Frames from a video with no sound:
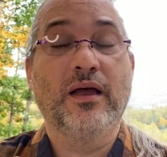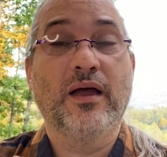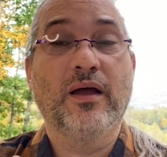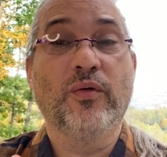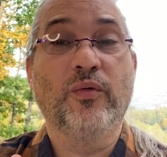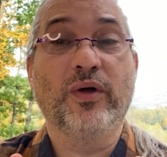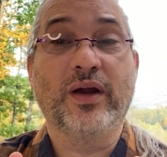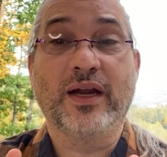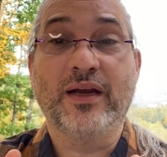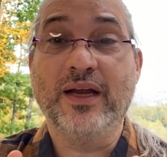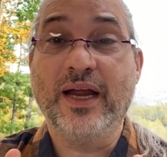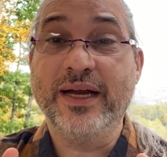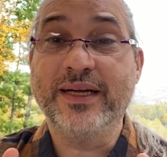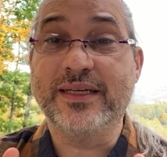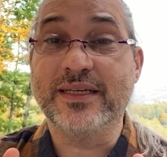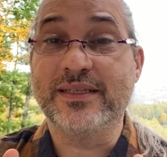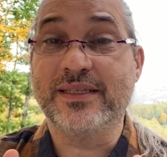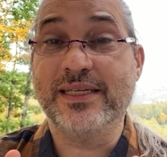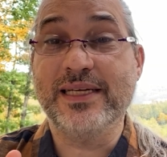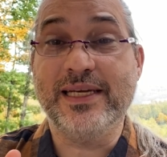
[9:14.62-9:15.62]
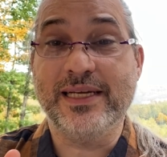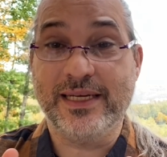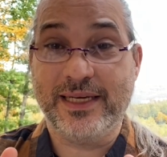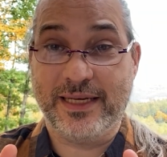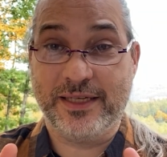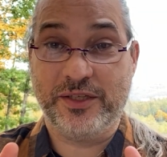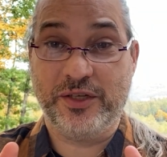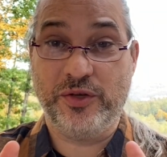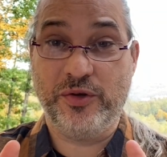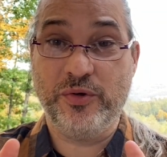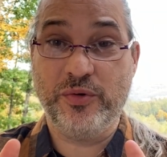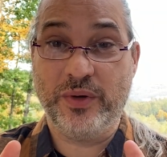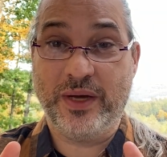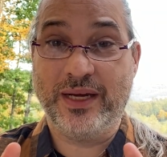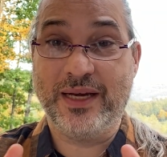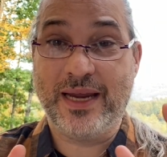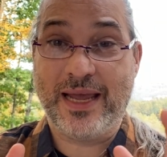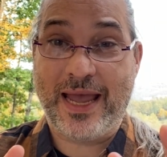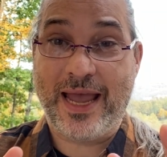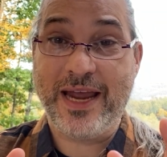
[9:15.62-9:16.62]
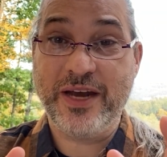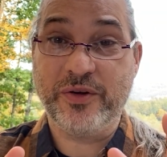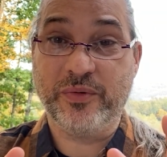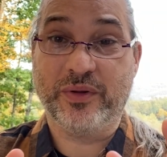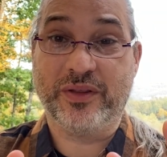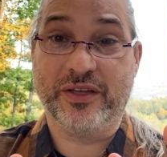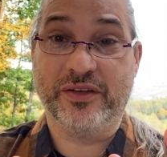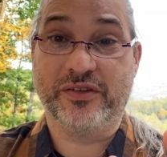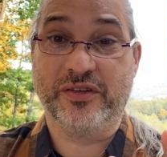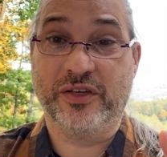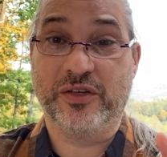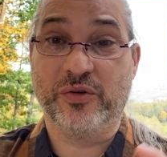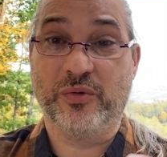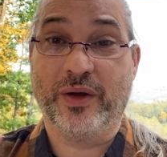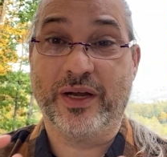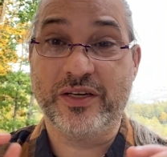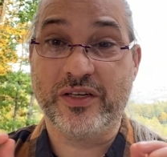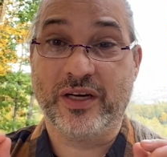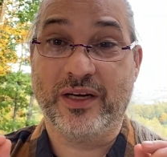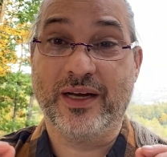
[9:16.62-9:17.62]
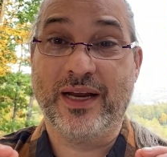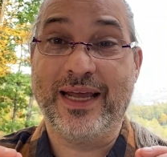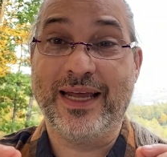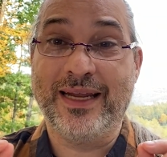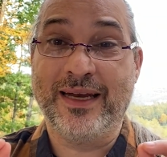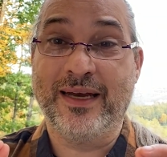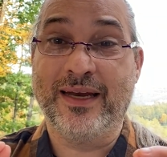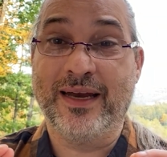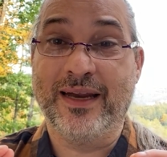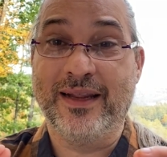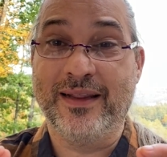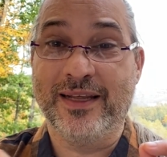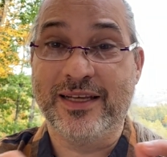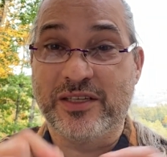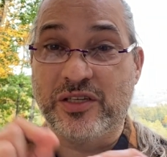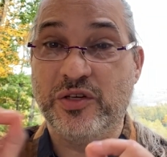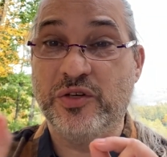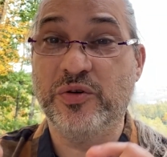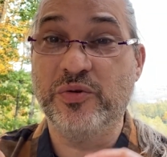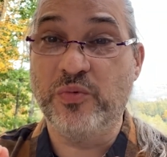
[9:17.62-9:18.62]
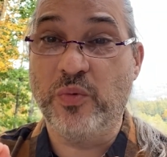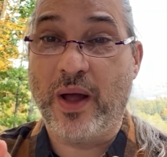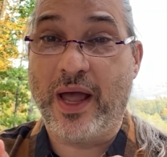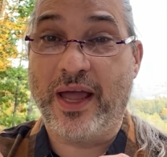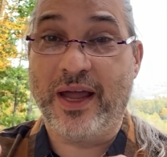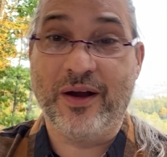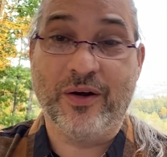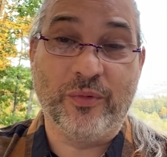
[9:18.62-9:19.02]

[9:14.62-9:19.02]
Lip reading: What I'd like to see is you engage with this situation in this new way,